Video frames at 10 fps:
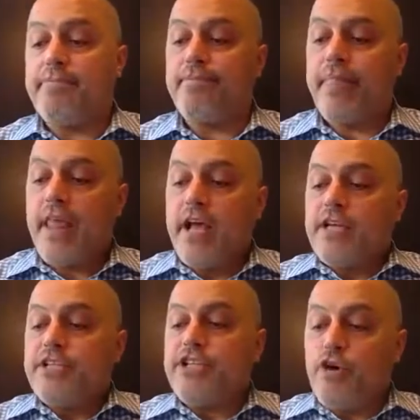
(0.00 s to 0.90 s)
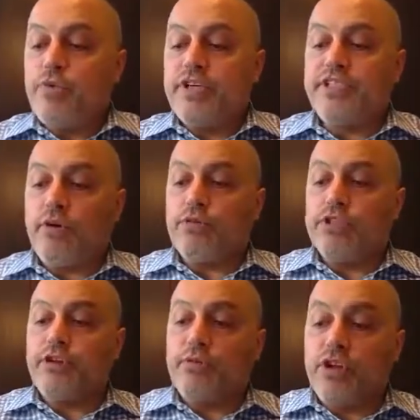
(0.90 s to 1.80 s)
Yeah. So
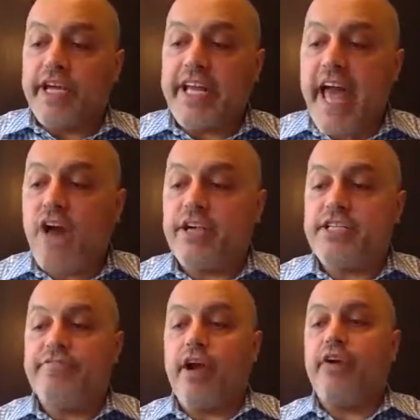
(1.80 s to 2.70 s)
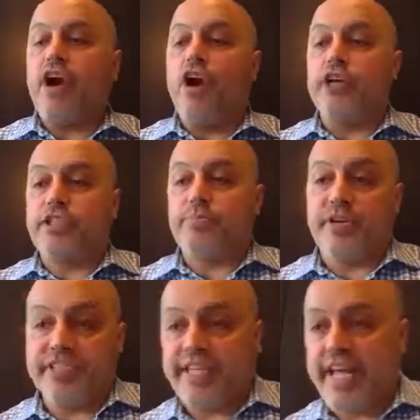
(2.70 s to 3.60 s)
looking out, it's very
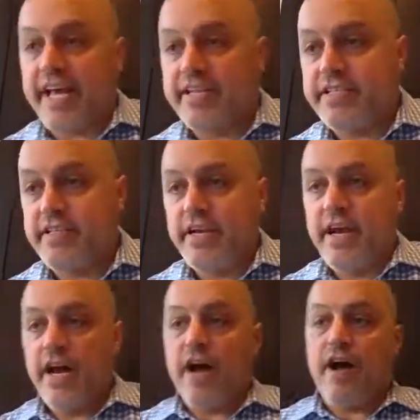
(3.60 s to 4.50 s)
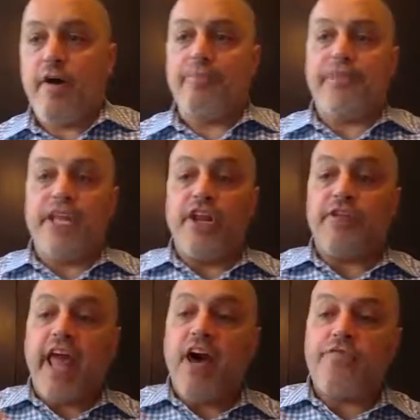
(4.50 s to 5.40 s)
hard to predict.
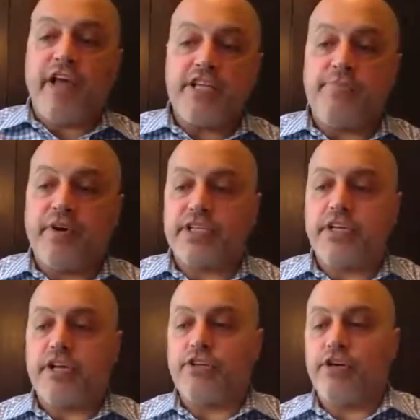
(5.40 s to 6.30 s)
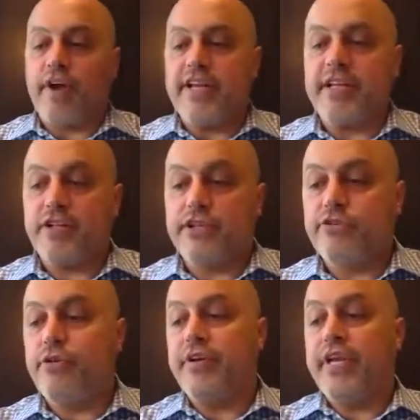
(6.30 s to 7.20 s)
Now Facebook is under a great
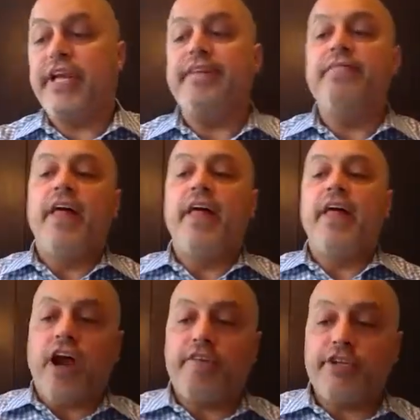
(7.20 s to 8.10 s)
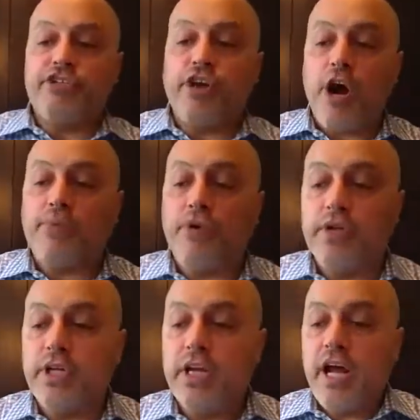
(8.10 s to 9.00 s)
deal of scrutiny. They're having
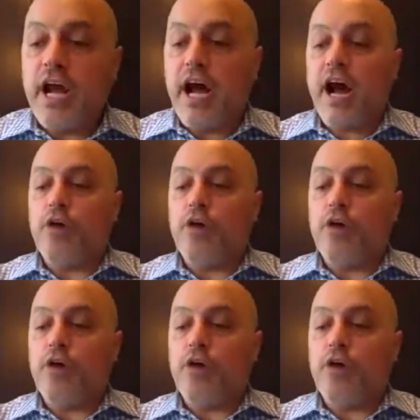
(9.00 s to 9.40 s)
trouble